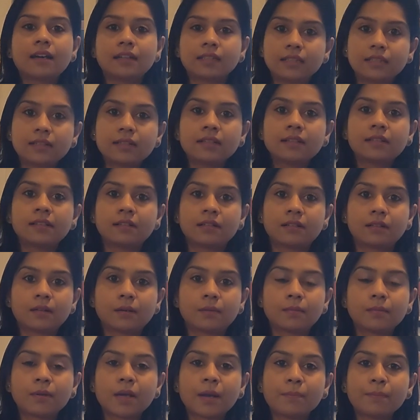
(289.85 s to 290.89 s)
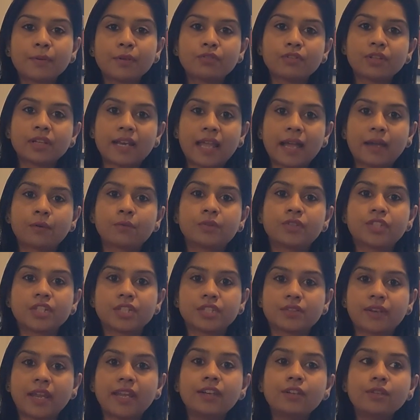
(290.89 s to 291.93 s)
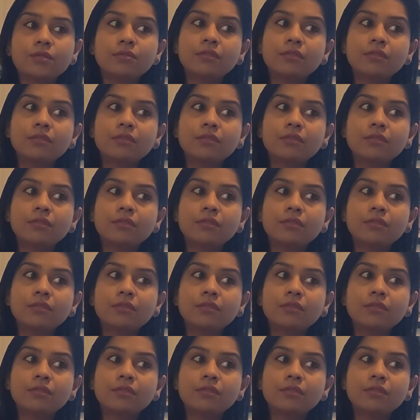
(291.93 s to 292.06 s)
other computer languages, right?